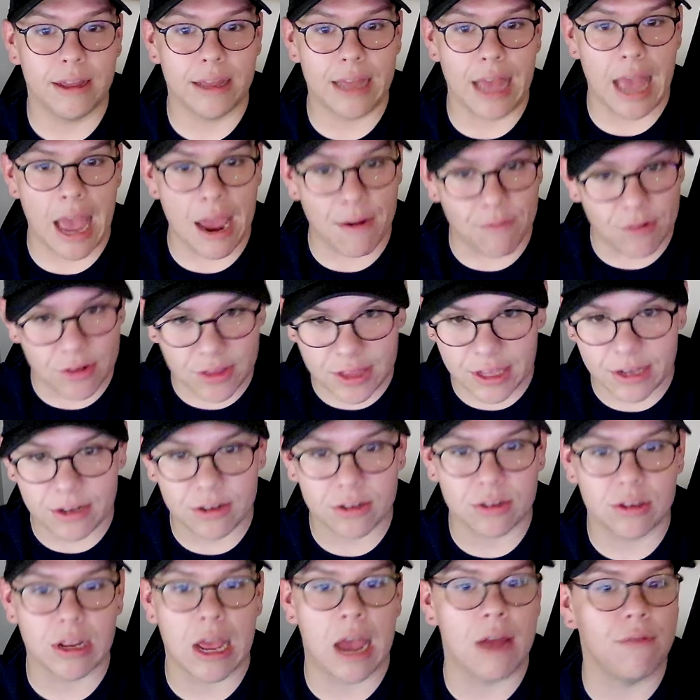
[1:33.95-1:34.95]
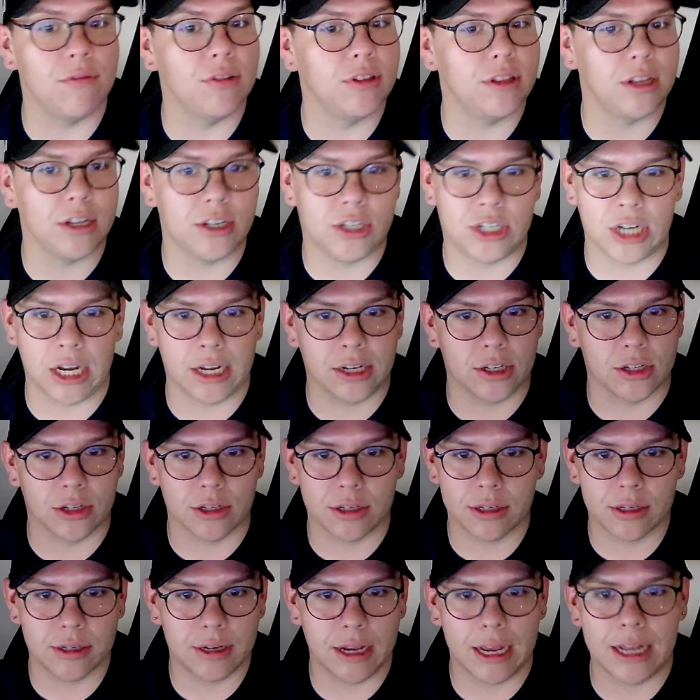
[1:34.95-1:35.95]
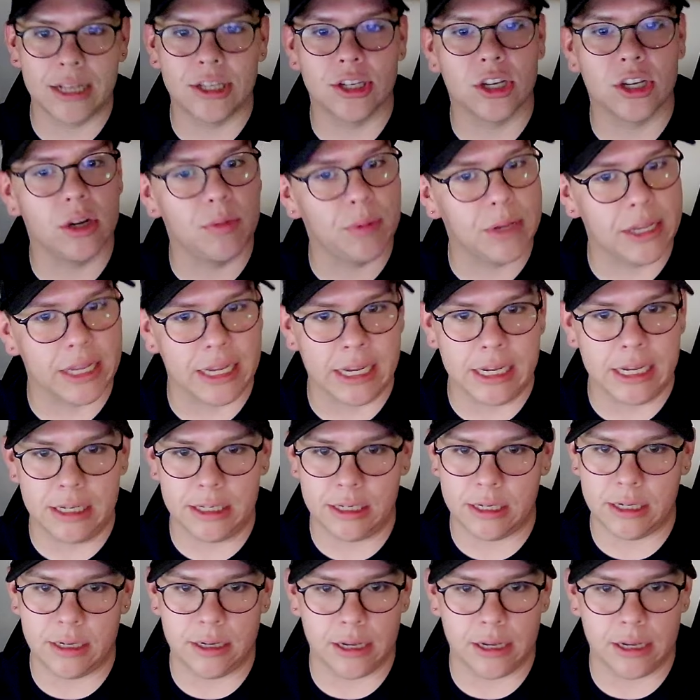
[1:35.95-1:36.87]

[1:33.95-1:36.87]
everything everything changes it's going to be easy